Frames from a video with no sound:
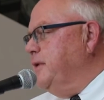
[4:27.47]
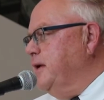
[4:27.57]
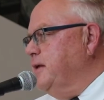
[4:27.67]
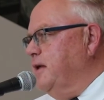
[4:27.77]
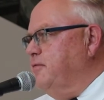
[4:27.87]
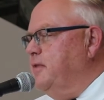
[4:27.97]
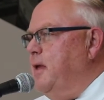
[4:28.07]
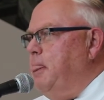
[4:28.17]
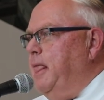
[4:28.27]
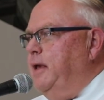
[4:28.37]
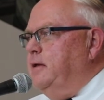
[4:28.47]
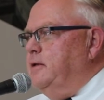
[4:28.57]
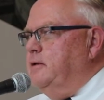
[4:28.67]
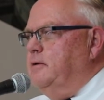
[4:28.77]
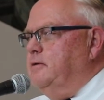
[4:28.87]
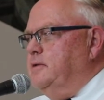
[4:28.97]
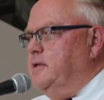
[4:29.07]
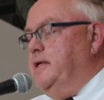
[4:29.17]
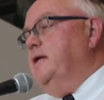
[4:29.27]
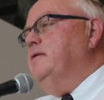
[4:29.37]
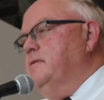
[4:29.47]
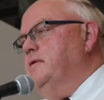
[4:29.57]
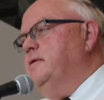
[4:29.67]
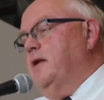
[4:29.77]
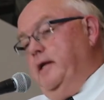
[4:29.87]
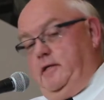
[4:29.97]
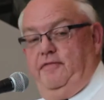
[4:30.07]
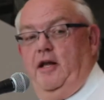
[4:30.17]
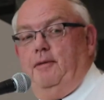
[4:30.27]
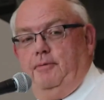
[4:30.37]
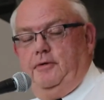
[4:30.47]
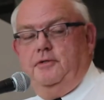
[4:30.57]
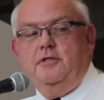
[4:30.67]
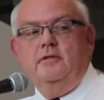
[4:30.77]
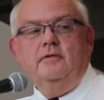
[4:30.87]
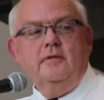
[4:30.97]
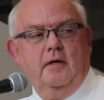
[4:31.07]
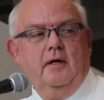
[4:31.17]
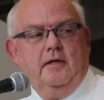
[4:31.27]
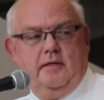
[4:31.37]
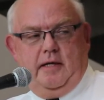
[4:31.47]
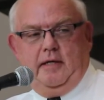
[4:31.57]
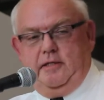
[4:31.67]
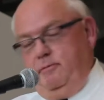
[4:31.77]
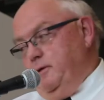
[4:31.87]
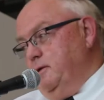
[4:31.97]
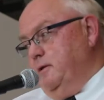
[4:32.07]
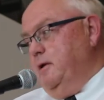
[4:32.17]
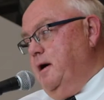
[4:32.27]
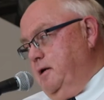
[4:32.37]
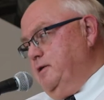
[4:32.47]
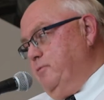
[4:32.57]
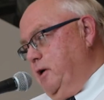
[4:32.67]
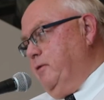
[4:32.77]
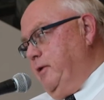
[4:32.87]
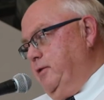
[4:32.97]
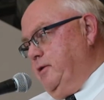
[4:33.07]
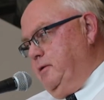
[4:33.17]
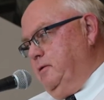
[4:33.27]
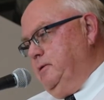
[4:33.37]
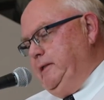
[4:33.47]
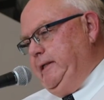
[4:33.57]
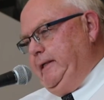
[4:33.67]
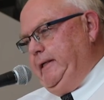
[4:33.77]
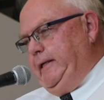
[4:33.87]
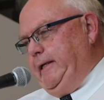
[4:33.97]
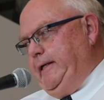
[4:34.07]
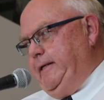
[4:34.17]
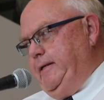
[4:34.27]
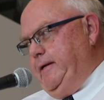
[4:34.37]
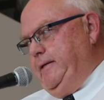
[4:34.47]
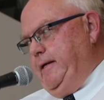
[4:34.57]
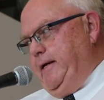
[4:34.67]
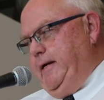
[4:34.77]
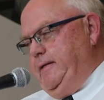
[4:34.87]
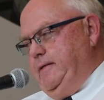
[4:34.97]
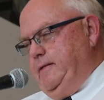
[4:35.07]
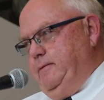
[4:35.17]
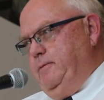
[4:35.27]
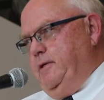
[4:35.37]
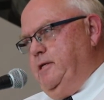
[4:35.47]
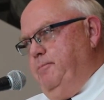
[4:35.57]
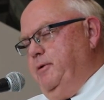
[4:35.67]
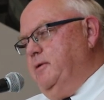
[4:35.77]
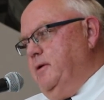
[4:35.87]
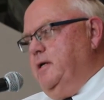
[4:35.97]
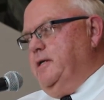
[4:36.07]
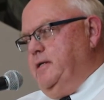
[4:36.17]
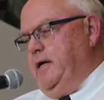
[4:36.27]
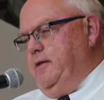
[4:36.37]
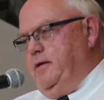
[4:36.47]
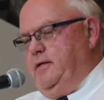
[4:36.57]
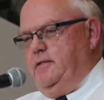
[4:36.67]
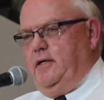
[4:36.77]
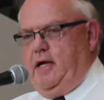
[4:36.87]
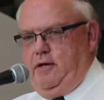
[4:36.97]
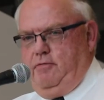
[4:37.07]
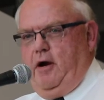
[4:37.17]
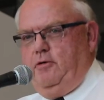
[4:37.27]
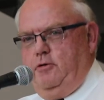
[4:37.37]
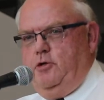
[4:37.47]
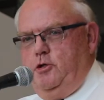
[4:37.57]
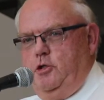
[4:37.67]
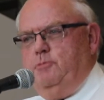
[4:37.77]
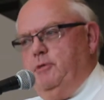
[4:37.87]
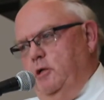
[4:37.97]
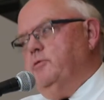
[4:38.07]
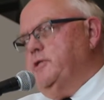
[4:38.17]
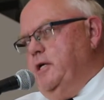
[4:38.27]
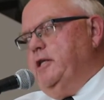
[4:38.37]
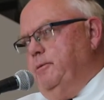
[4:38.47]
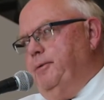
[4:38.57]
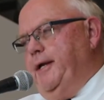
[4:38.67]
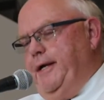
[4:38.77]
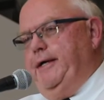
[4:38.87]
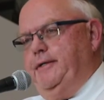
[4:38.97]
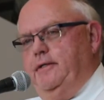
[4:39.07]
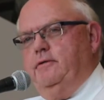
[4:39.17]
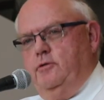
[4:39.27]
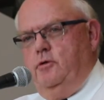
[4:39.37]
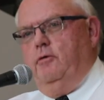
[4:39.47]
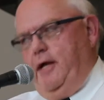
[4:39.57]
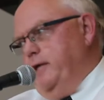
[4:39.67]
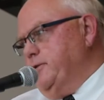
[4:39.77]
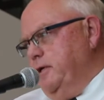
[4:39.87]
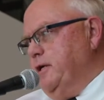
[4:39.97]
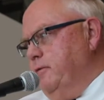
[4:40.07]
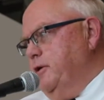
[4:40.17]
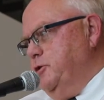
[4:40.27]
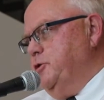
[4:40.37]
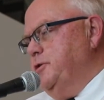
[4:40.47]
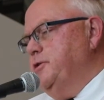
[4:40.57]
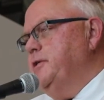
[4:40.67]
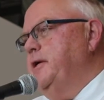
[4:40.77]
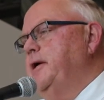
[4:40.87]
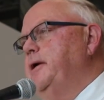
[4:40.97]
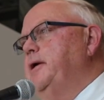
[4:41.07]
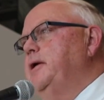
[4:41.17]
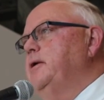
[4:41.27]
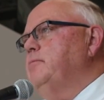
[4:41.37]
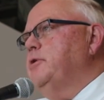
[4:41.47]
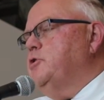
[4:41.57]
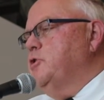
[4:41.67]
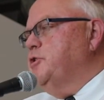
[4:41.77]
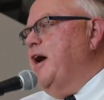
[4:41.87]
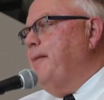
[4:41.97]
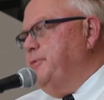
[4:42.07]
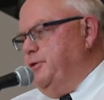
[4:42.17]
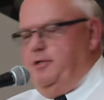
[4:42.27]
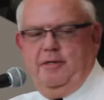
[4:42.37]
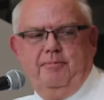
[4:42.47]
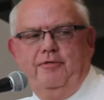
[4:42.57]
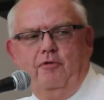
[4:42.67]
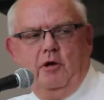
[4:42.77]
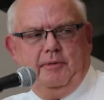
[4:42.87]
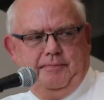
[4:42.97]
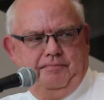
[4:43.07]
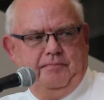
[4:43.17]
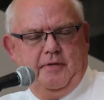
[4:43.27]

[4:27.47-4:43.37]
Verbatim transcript: And, and, you know, again, like developers, architects can be a little hard to work with, you know. And, and they kind of, the typical architect thinks the contractor should just build what's on the plan and don't ask any questions. But just opposite of Performa.